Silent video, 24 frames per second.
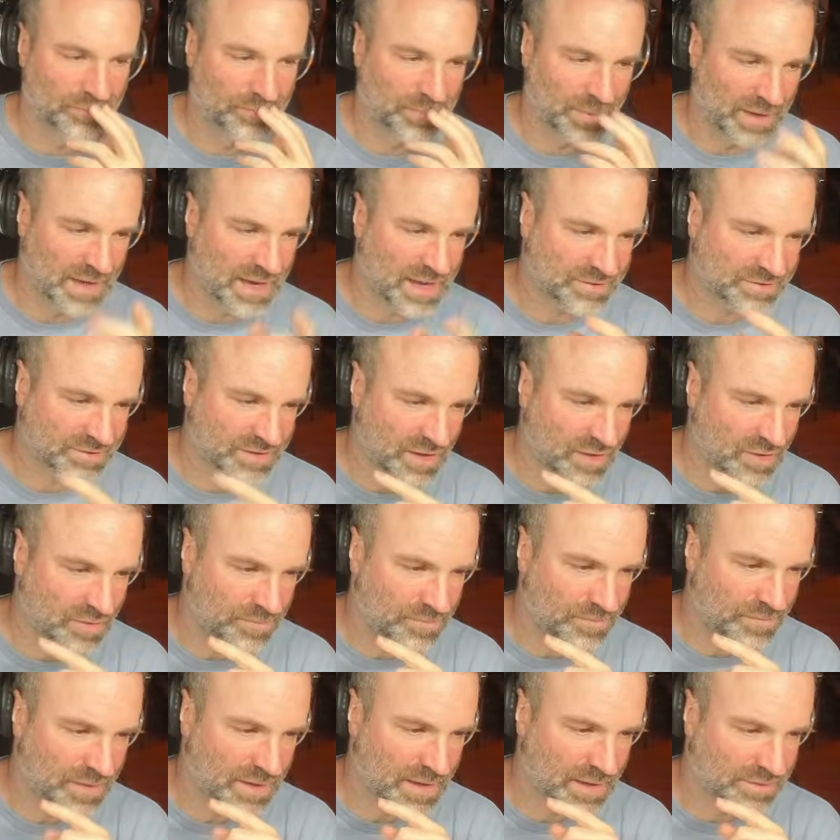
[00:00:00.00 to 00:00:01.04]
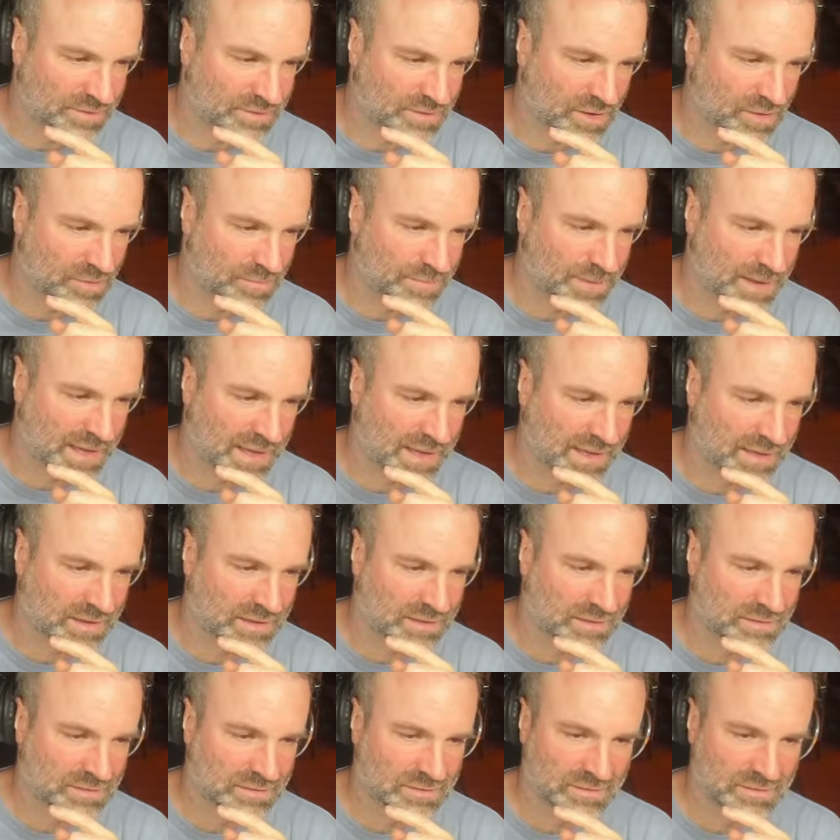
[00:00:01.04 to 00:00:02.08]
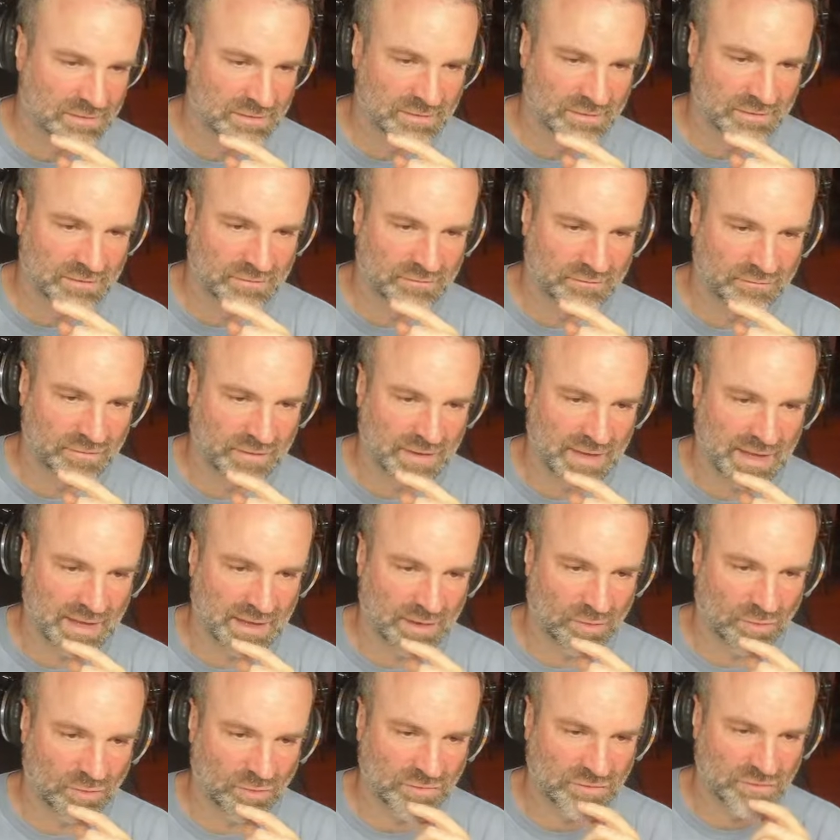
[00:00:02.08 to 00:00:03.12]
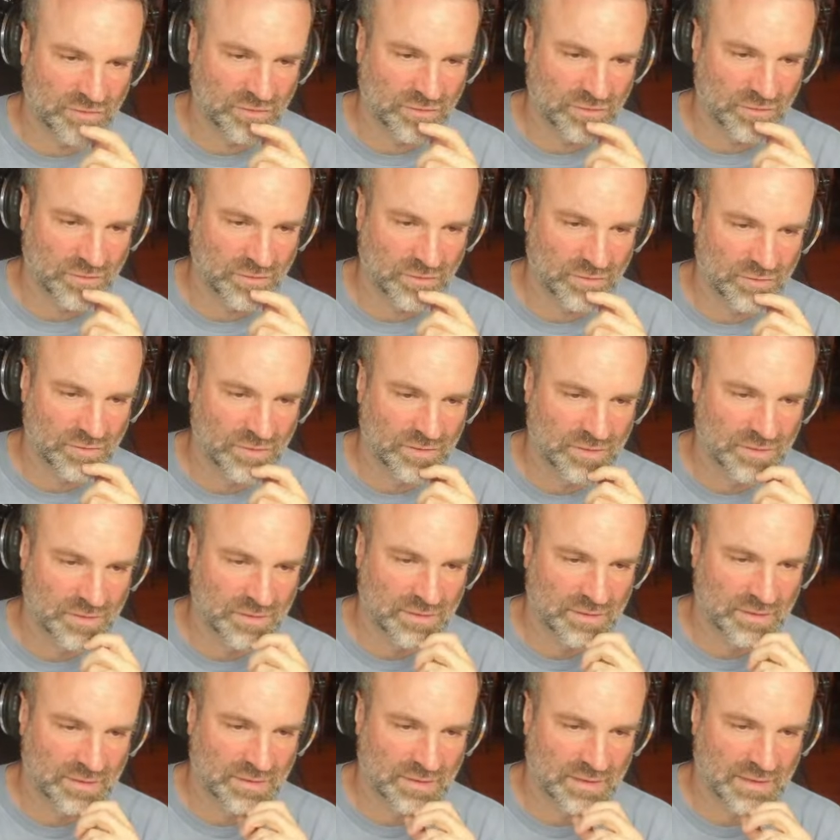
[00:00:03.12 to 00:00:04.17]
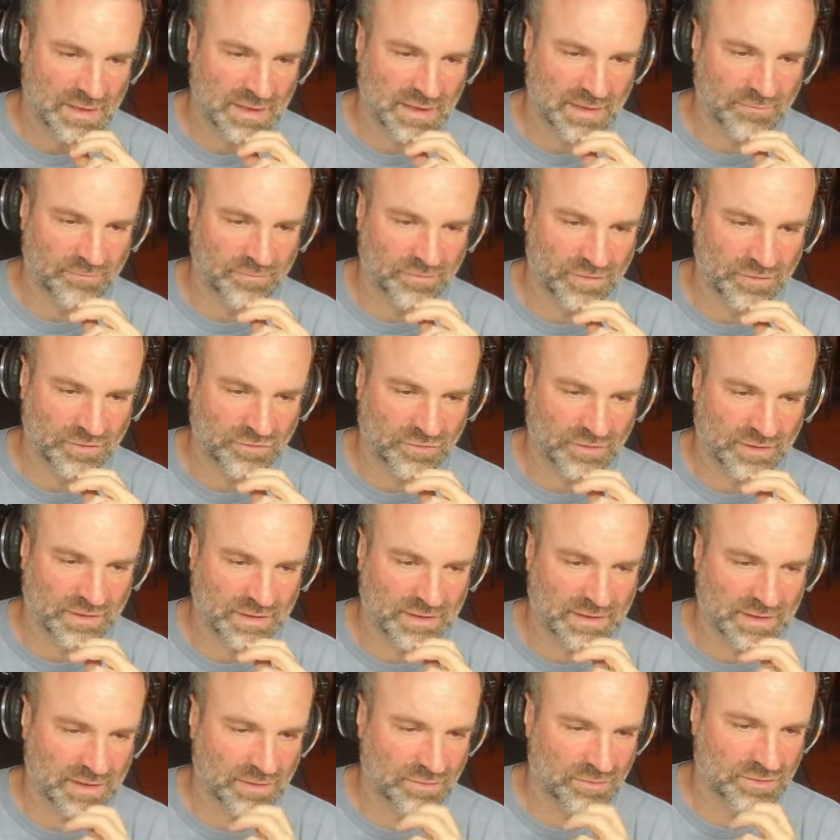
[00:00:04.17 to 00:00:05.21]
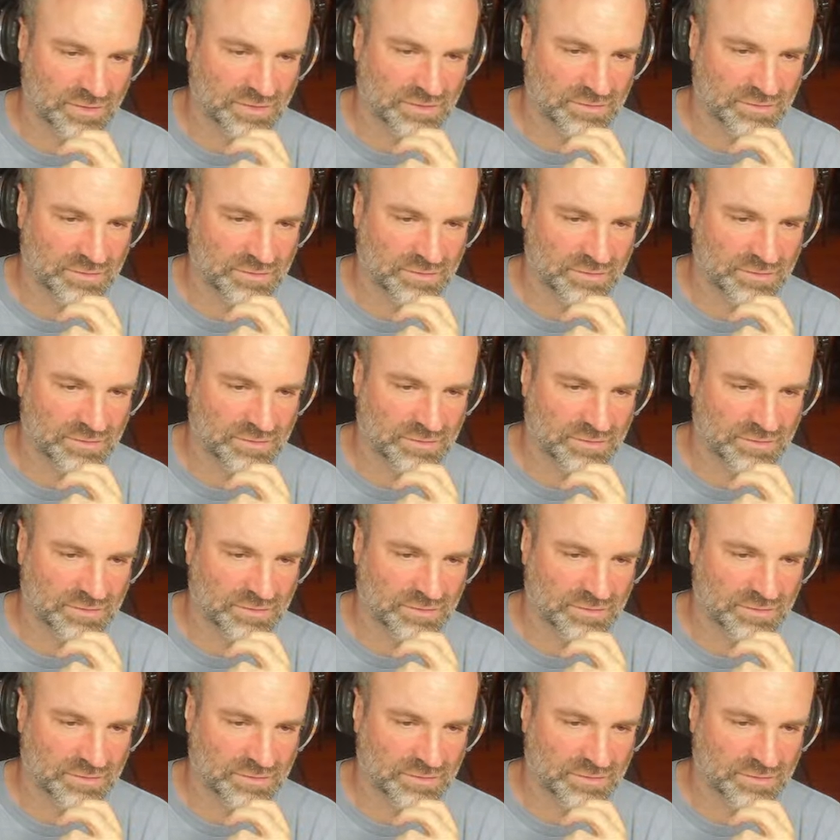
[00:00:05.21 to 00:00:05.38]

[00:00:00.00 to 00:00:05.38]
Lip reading: But let's go back for now to infinite trigger counts.